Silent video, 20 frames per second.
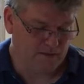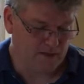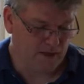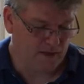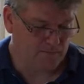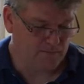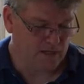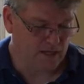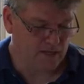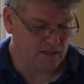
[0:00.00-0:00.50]

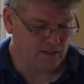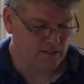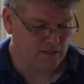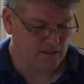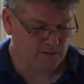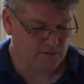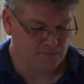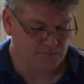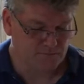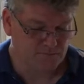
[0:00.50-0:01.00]
I'm telling
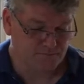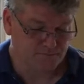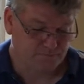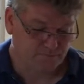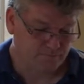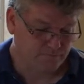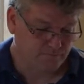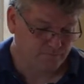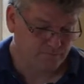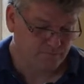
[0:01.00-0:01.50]
you,
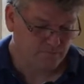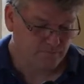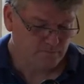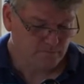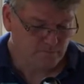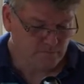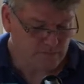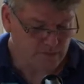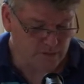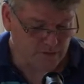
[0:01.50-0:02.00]

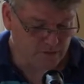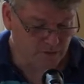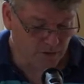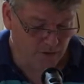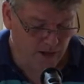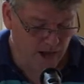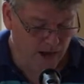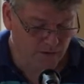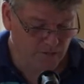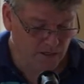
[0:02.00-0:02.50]
you
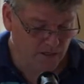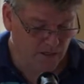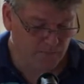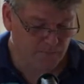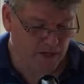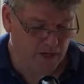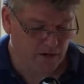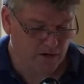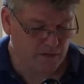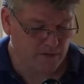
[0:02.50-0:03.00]
don't have to get
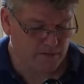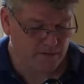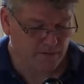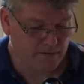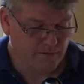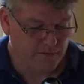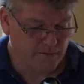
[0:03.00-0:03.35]
married.